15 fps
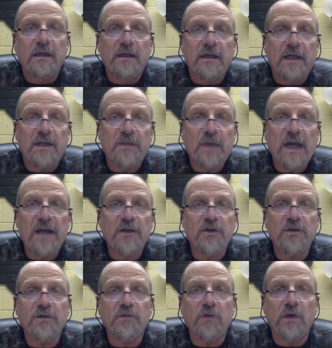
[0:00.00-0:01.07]
As
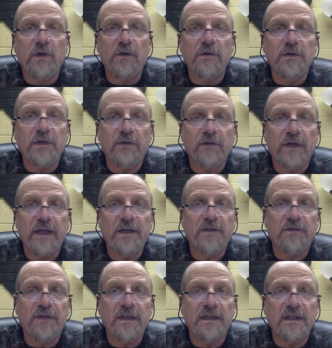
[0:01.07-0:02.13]
passions rose over each
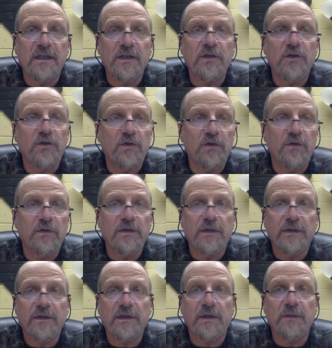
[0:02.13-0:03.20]
of these issues,
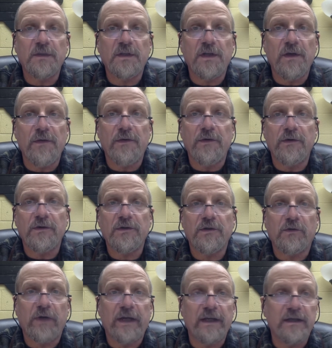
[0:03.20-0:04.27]
some Southerners
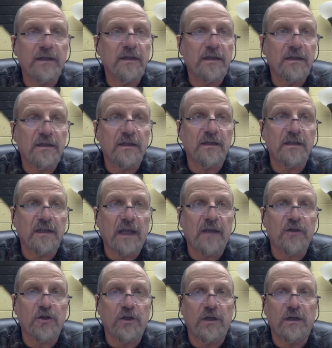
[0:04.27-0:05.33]
threatened
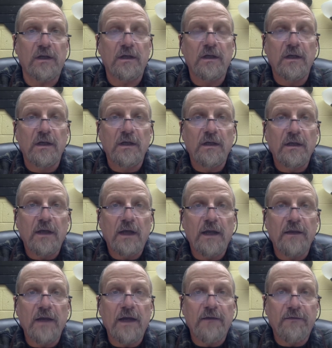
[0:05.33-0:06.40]
secession,
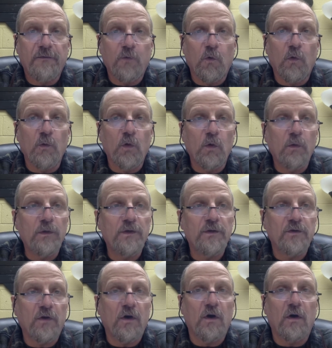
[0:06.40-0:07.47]
a formal
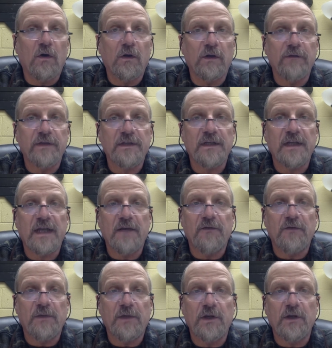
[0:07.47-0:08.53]
withdrawal of a state
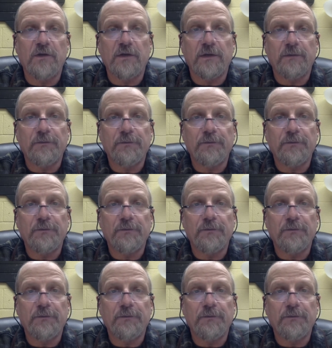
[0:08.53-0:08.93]
from the Union.